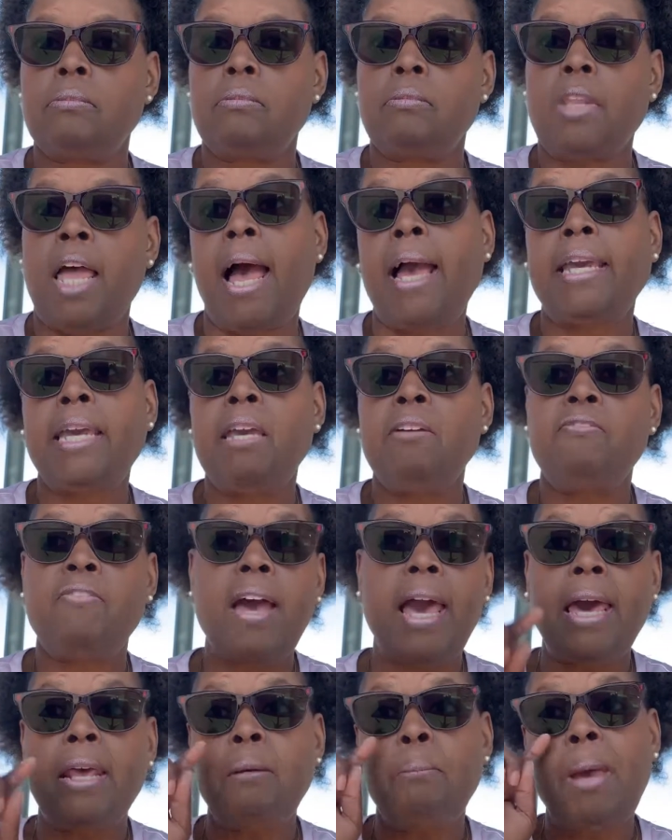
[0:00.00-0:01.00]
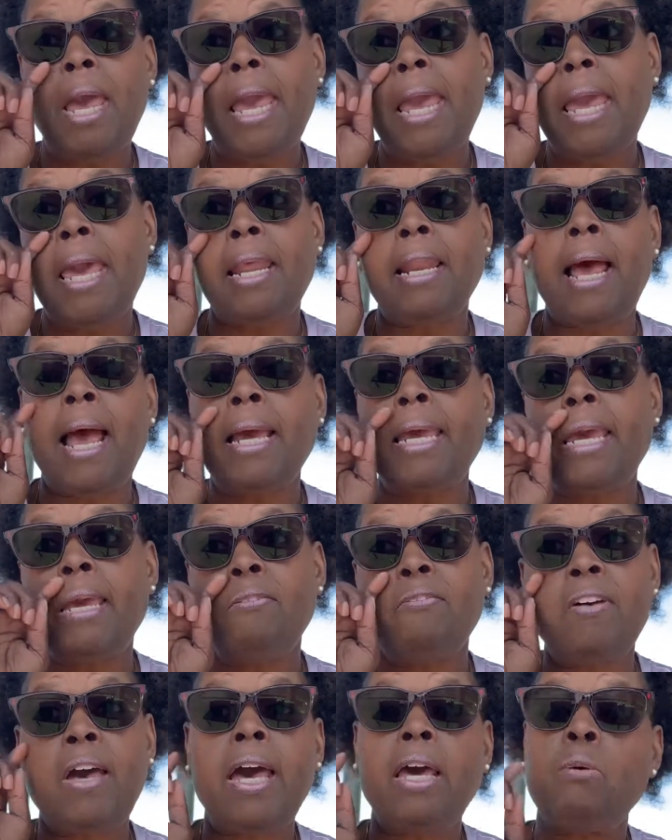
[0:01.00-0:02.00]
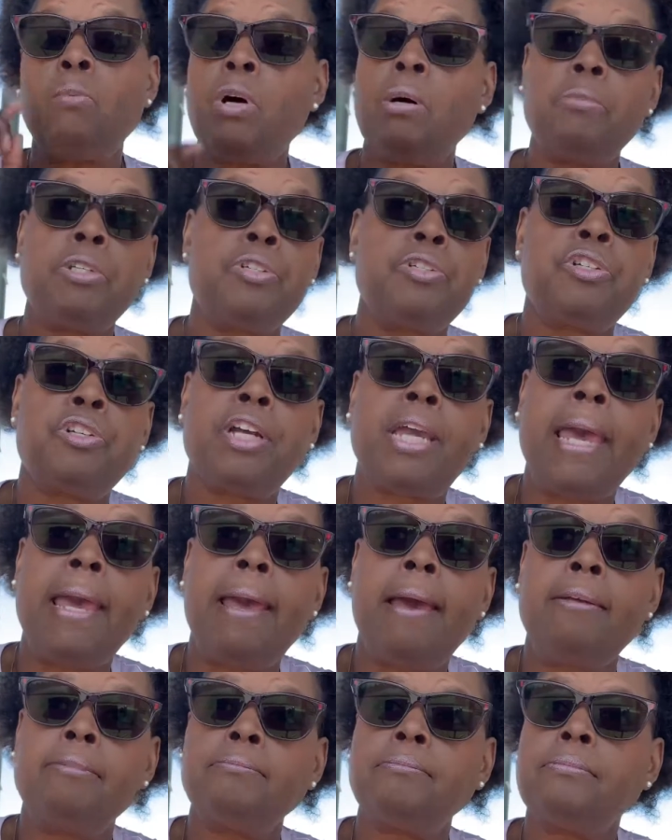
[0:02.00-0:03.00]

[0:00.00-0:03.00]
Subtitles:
I can't find a man. I can't find a woman. You sure can.